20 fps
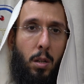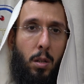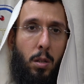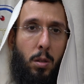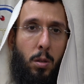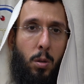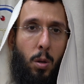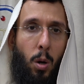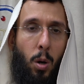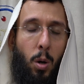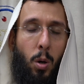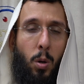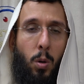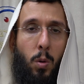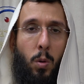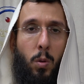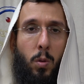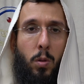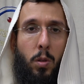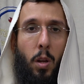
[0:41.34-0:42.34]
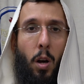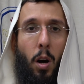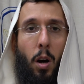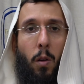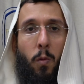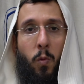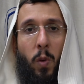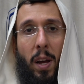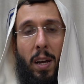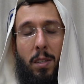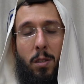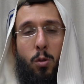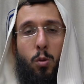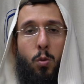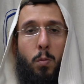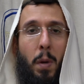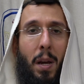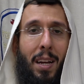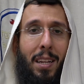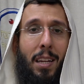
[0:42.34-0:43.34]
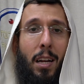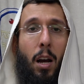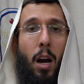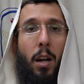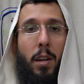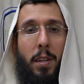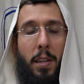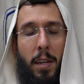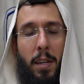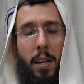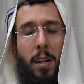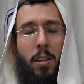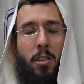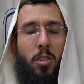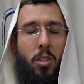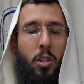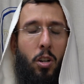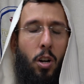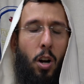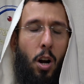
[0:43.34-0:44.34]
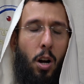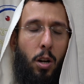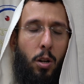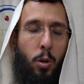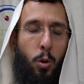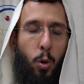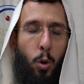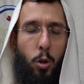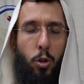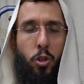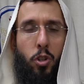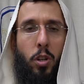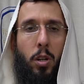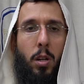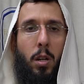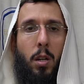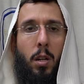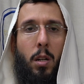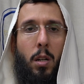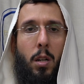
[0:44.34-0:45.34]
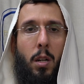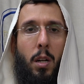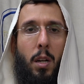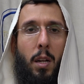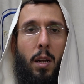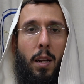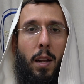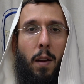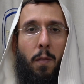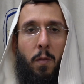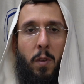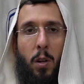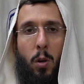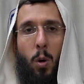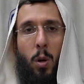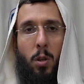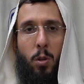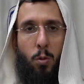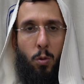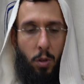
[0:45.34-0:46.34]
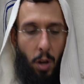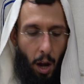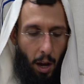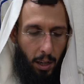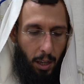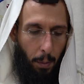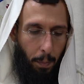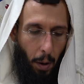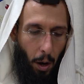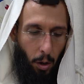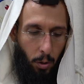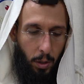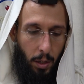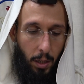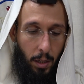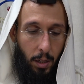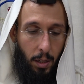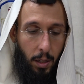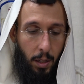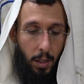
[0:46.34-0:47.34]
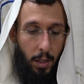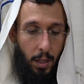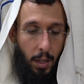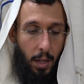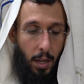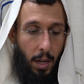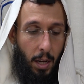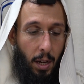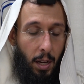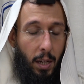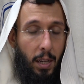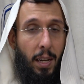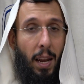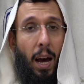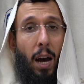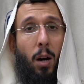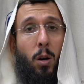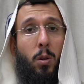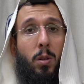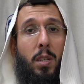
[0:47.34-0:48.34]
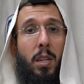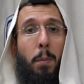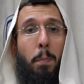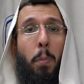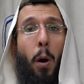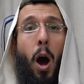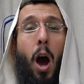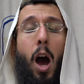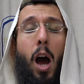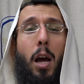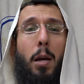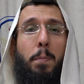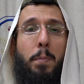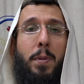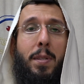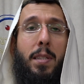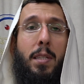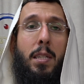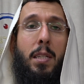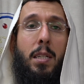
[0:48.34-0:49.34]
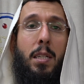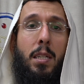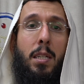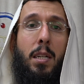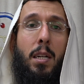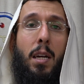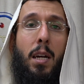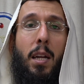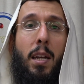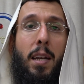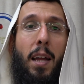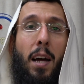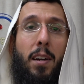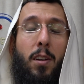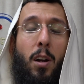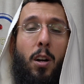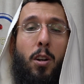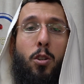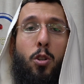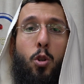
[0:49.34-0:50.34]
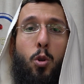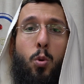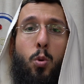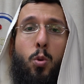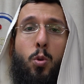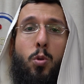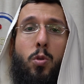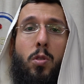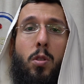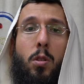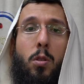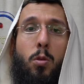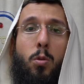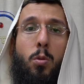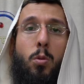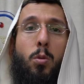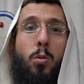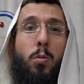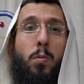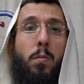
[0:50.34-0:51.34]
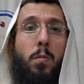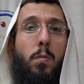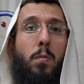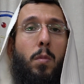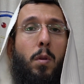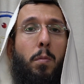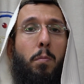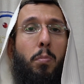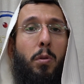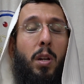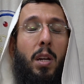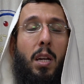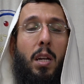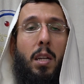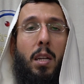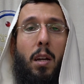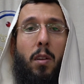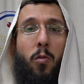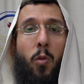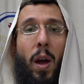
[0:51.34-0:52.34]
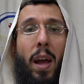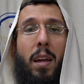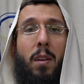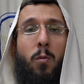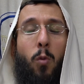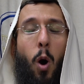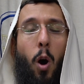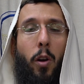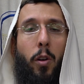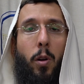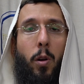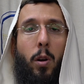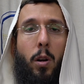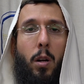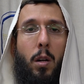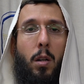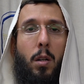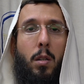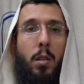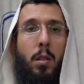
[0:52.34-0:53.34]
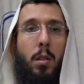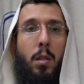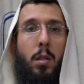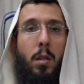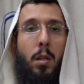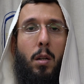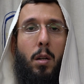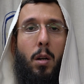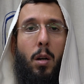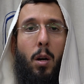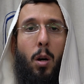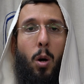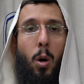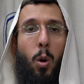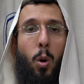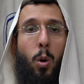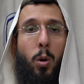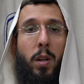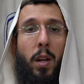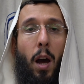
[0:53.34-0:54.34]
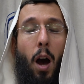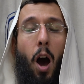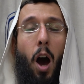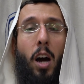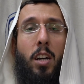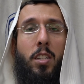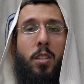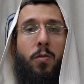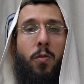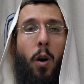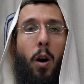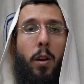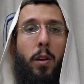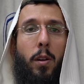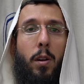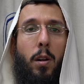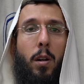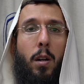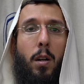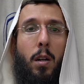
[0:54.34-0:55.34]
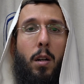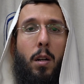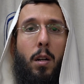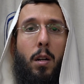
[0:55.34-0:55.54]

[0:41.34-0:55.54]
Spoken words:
So there are ways to make the containers kosher that we're going to talk about it. Now the pipes that are used to bring the rainwater or the ice water